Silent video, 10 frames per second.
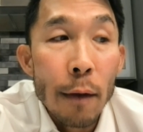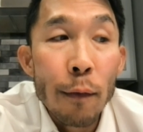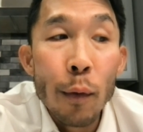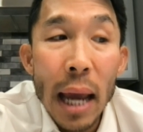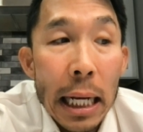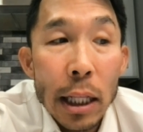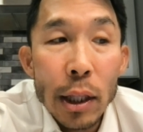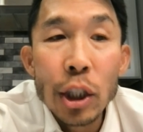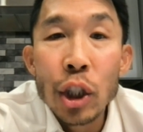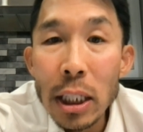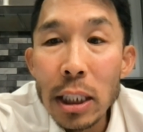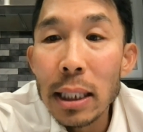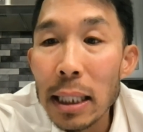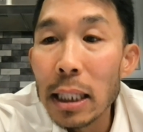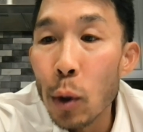if for anything, just to
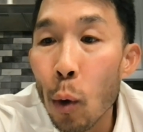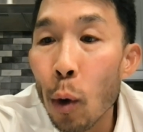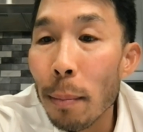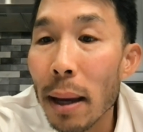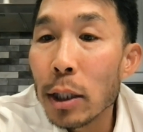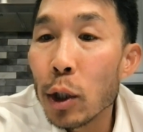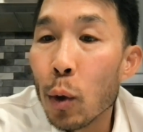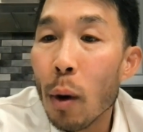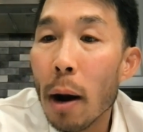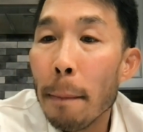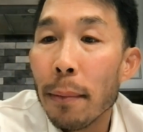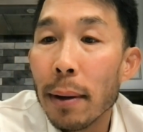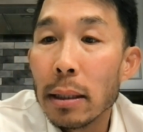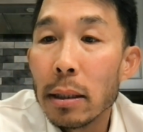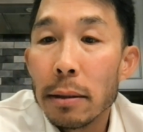get this old man to
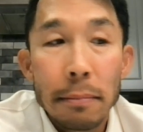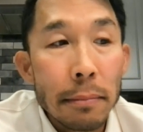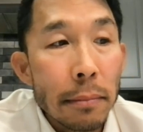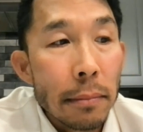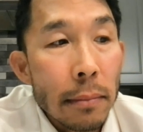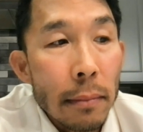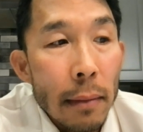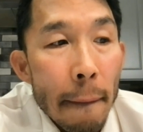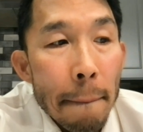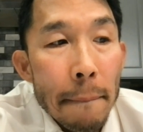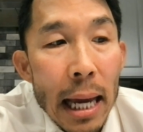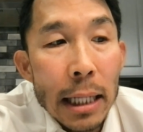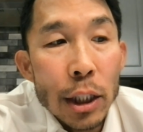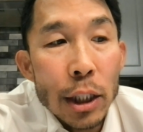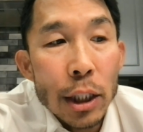cooperate.
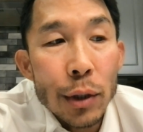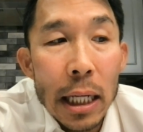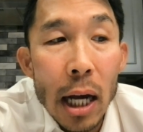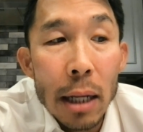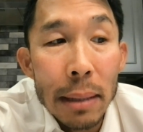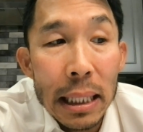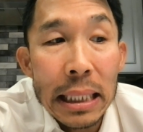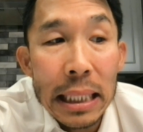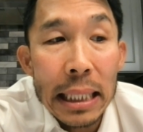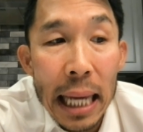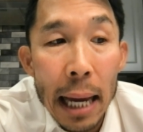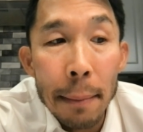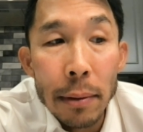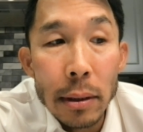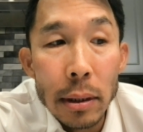As soon as they got him inside the
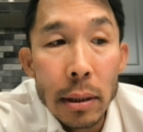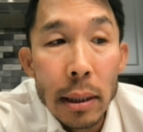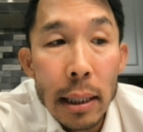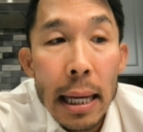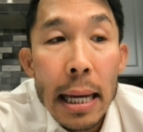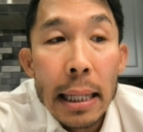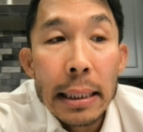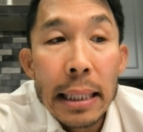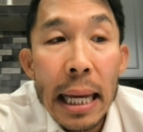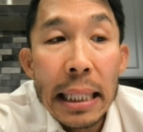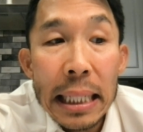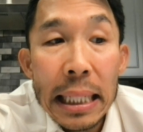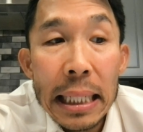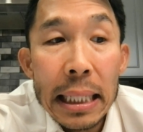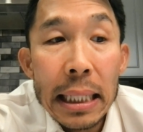ambulance, they
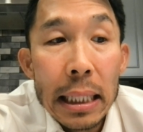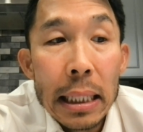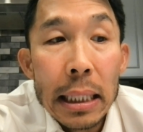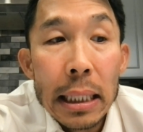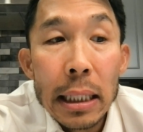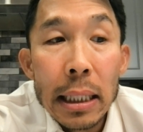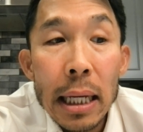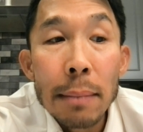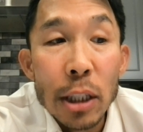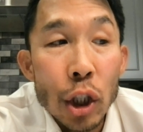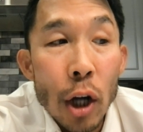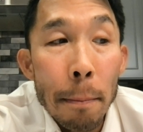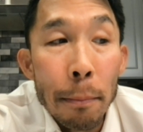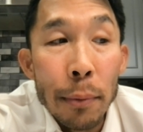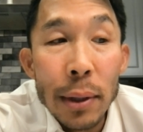needed him to
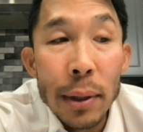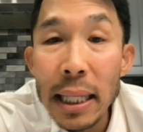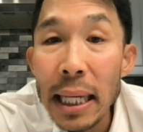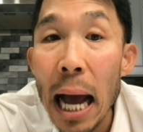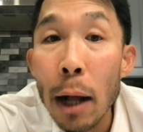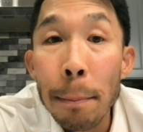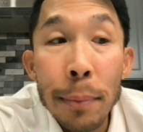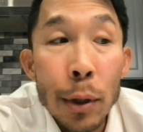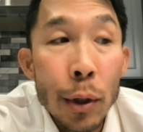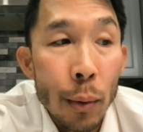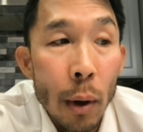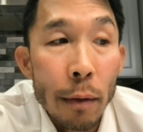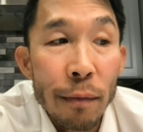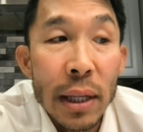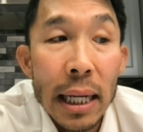start breathing in
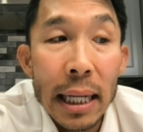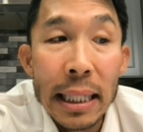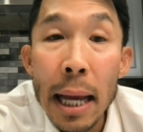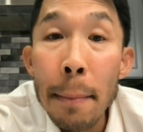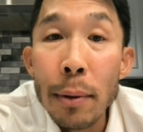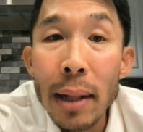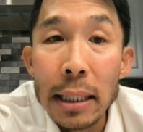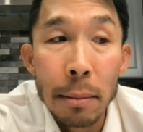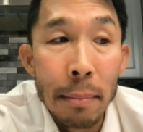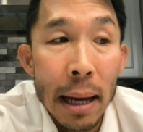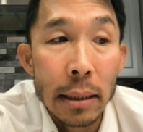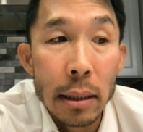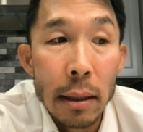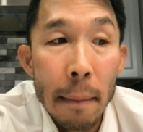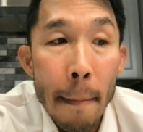albuterol via a nebulizer mask.